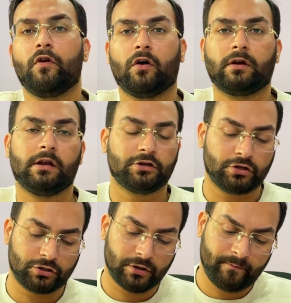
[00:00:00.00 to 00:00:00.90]
your
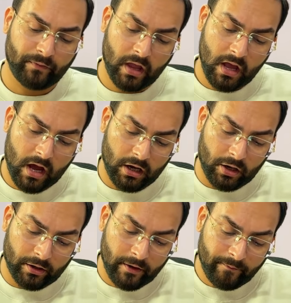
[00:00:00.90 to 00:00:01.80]
relationship a
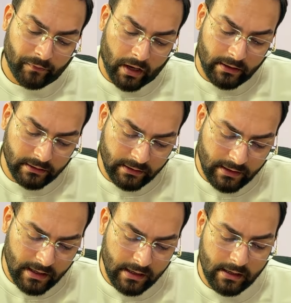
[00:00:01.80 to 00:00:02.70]
lot. Another
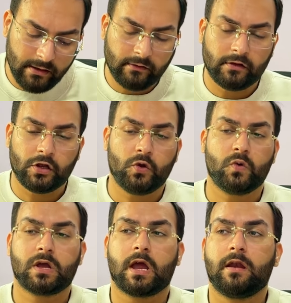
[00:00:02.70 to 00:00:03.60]
thing is
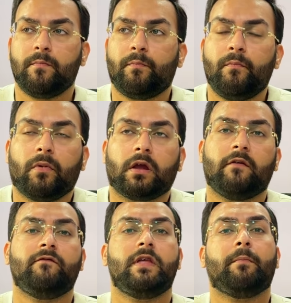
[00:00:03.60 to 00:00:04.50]
you can
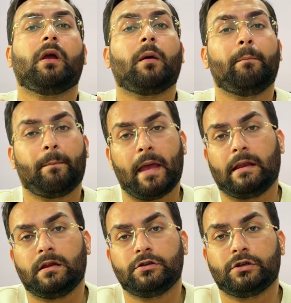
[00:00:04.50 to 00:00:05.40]
give them
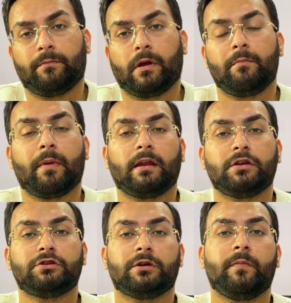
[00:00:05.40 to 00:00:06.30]

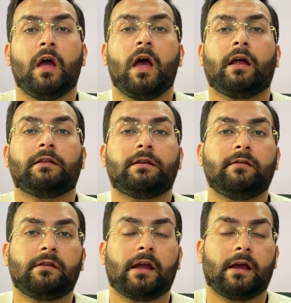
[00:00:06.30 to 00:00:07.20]
companionship.
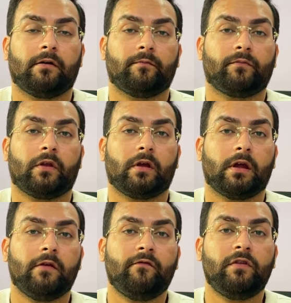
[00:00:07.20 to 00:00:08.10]
Just
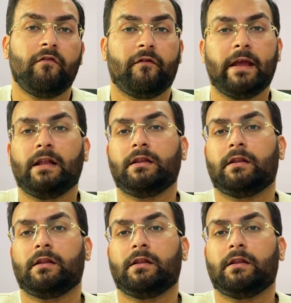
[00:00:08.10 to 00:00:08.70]
if they feel